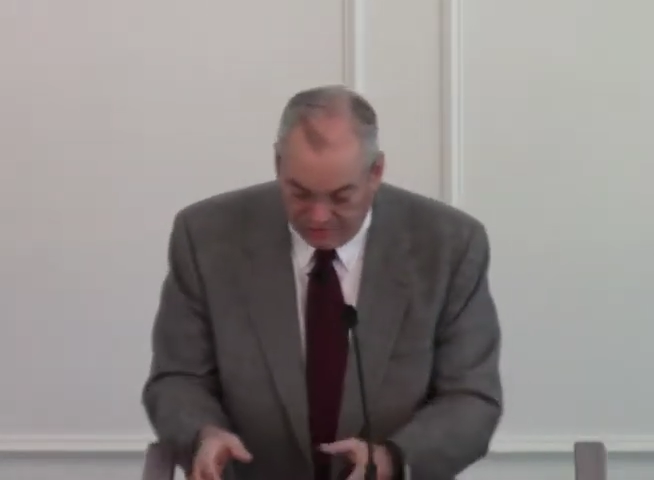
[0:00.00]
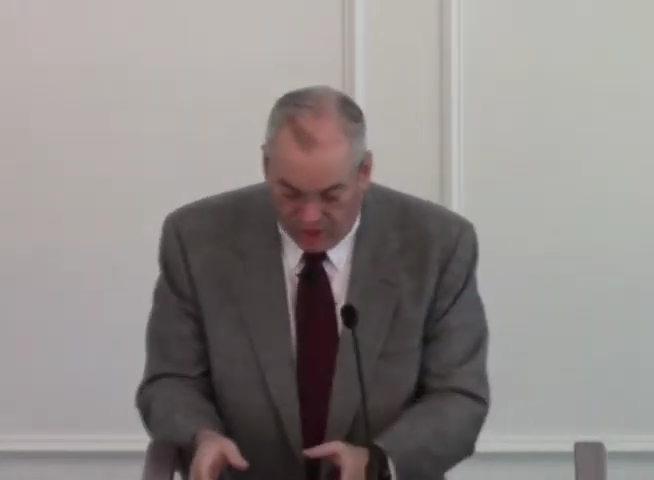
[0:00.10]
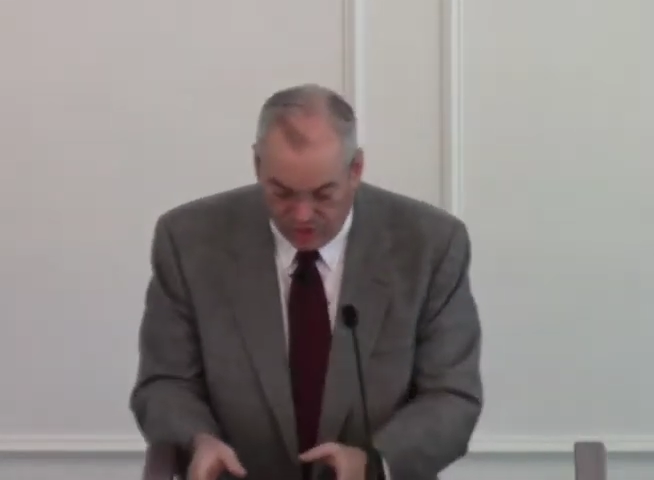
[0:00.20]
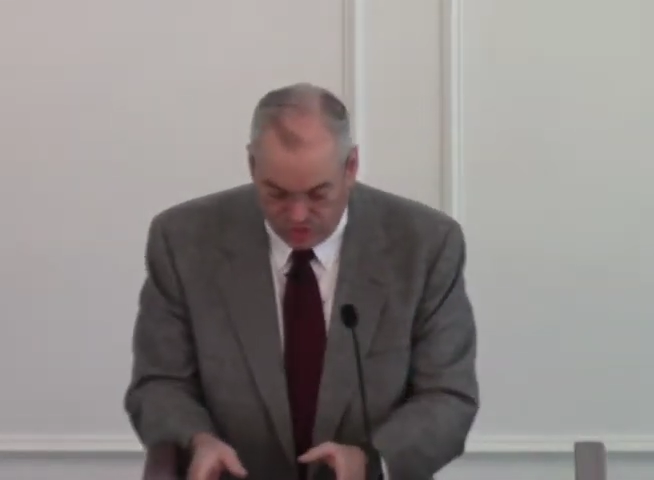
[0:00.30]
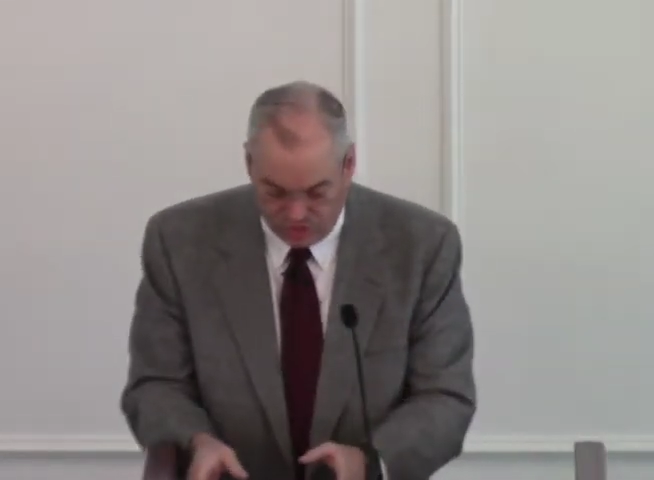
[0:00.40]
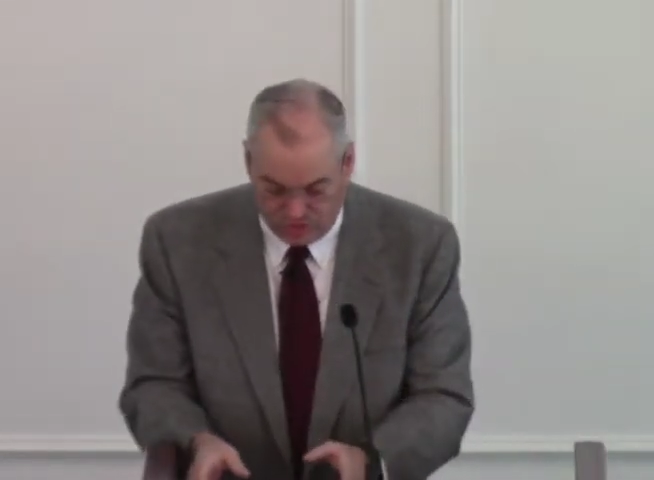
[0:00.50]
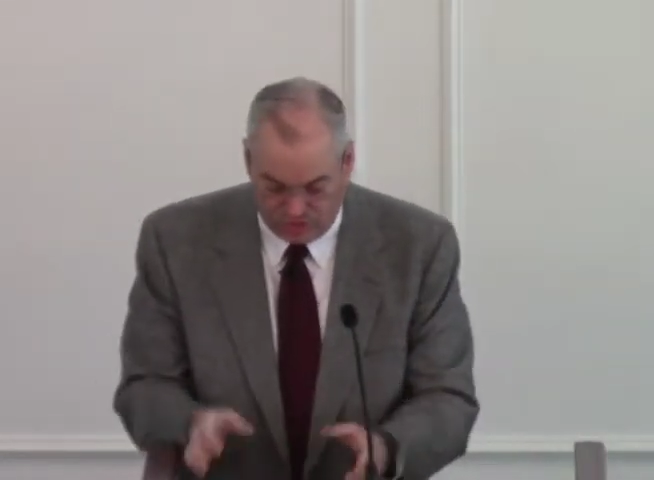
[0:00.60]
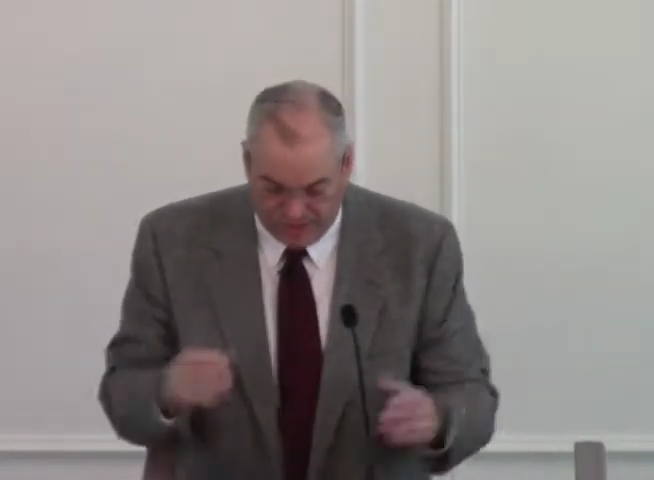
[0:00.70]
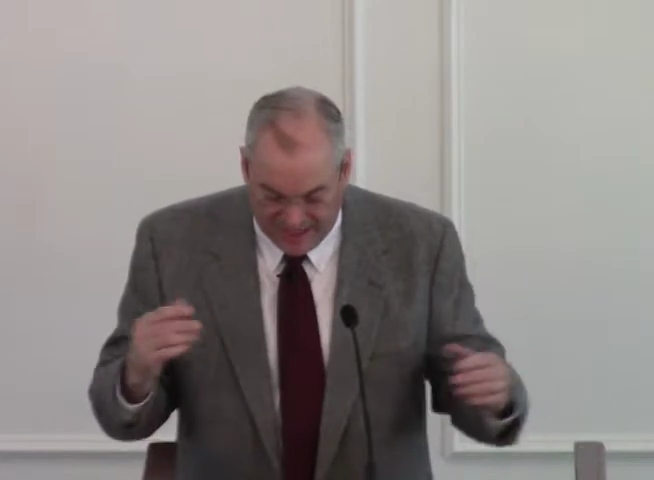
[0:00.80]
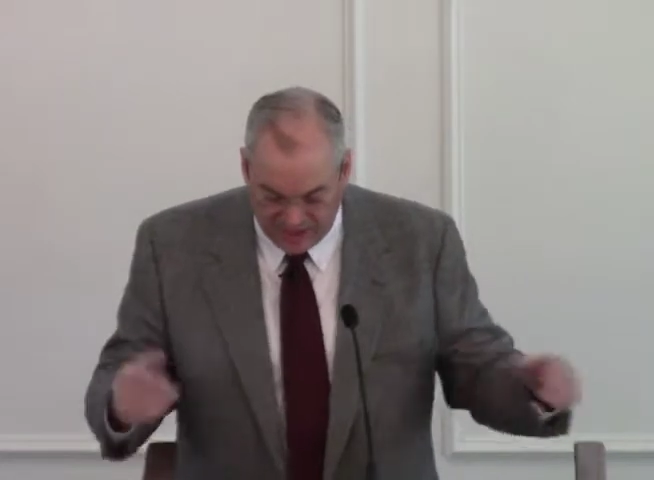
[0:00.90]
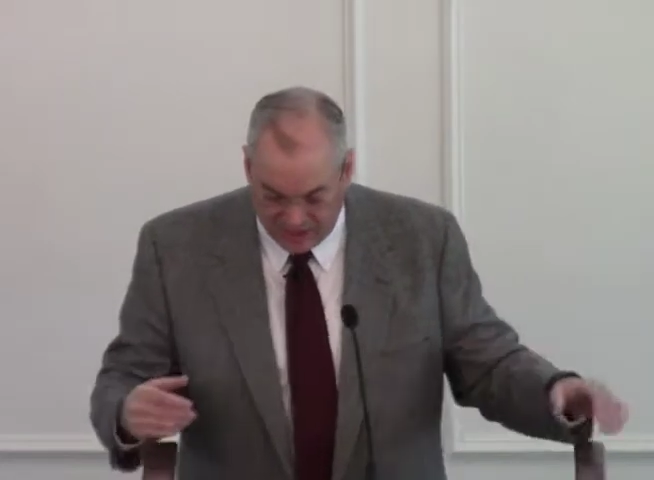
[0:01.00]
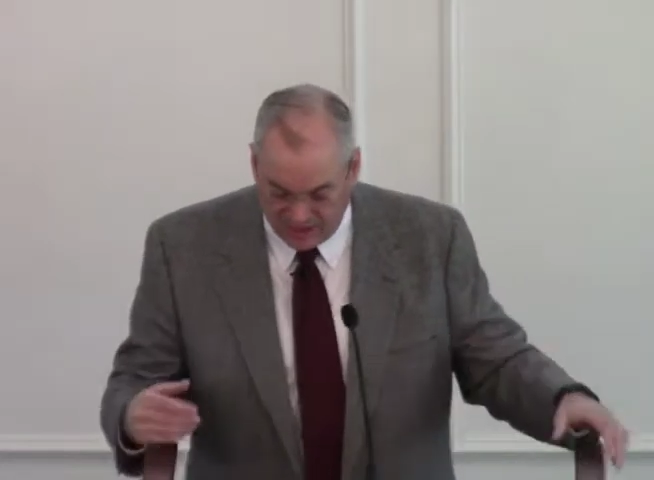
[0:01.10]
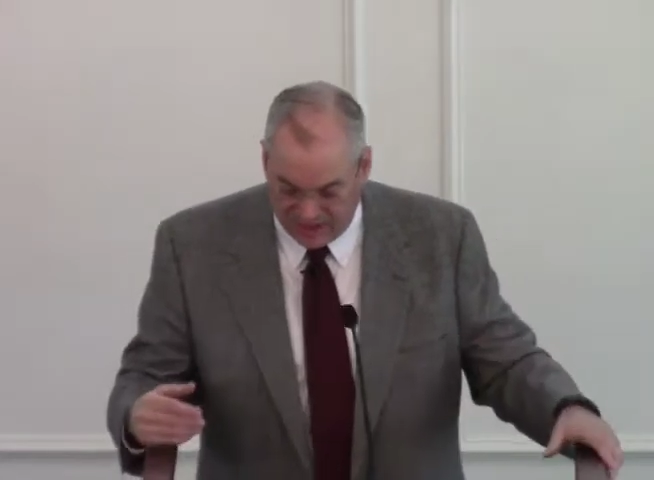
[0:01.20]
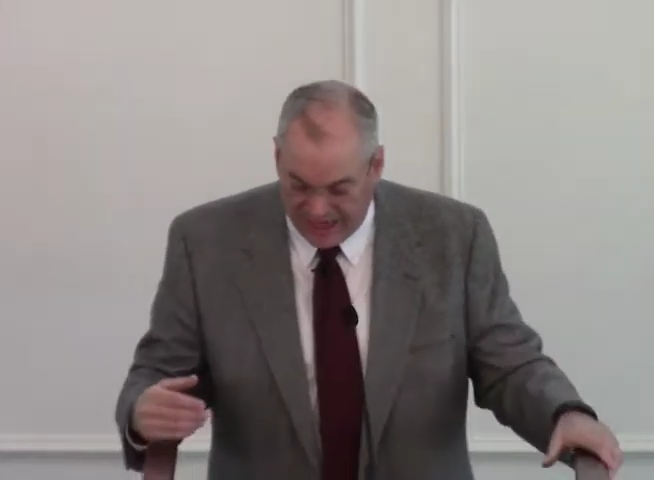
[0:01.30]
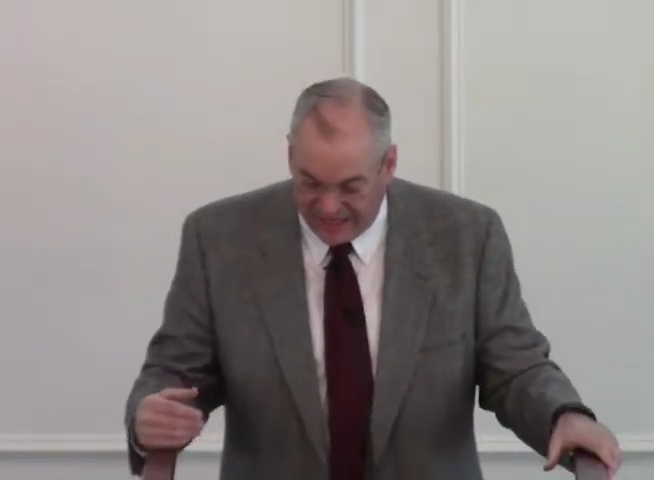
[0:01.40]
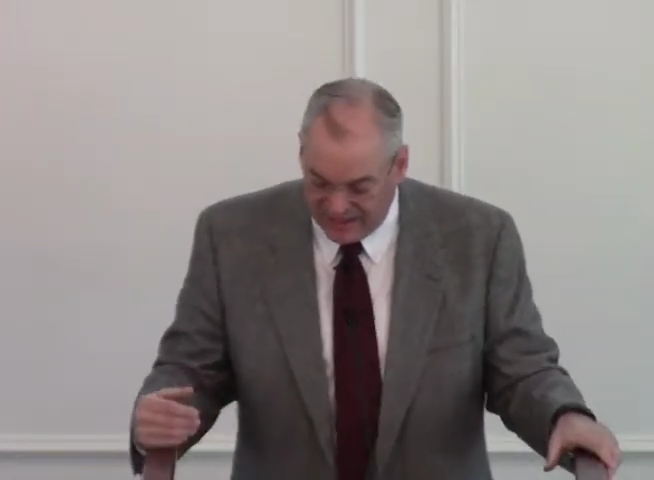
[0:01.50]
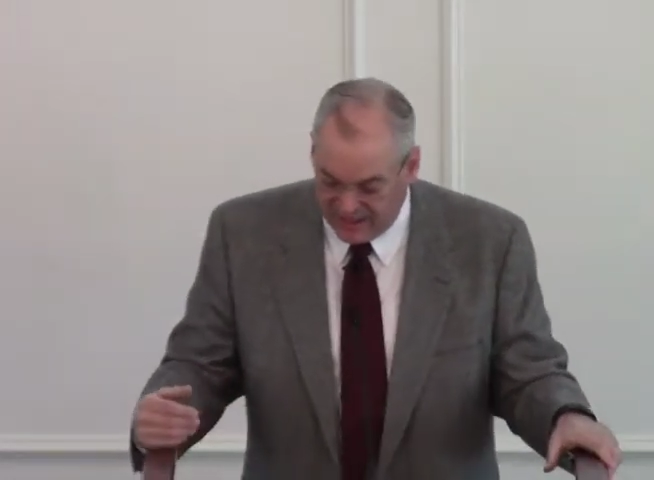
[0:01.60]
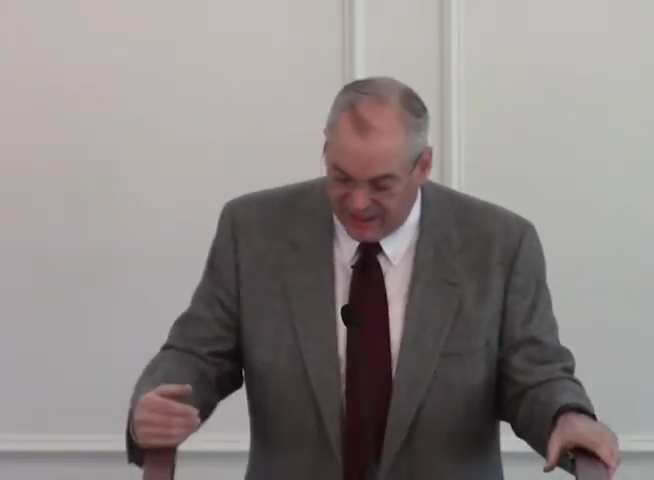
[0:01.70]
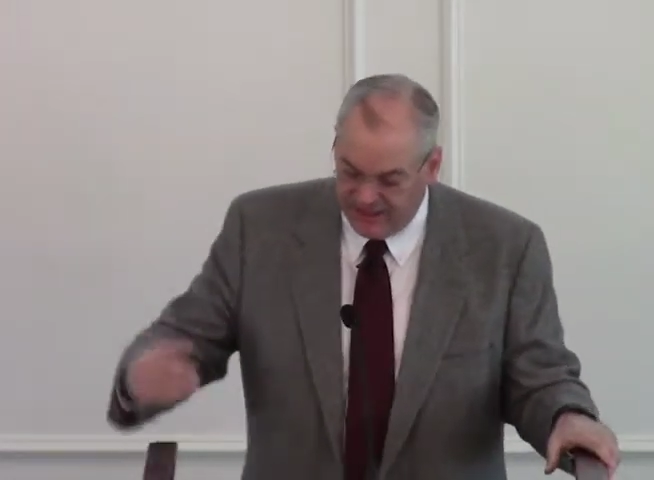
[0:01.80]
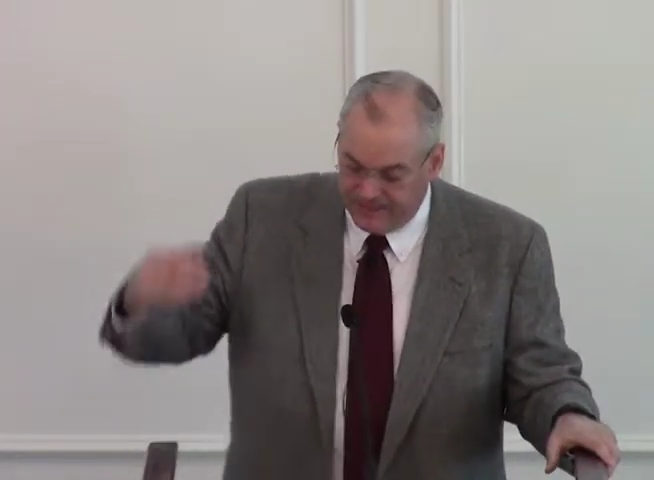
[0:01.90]
Moses was based on the
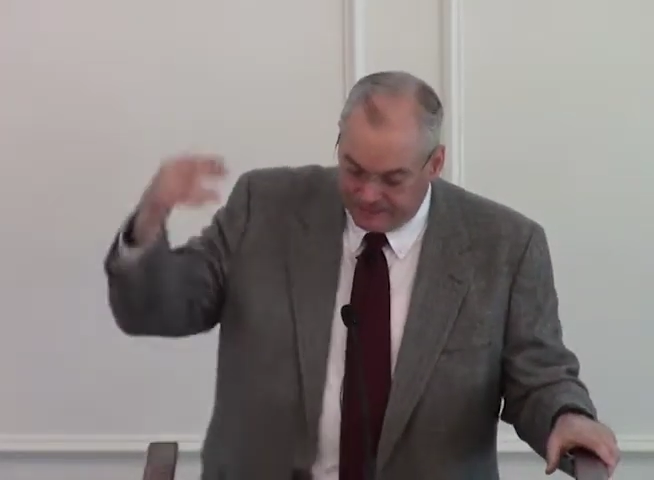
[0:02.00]
idea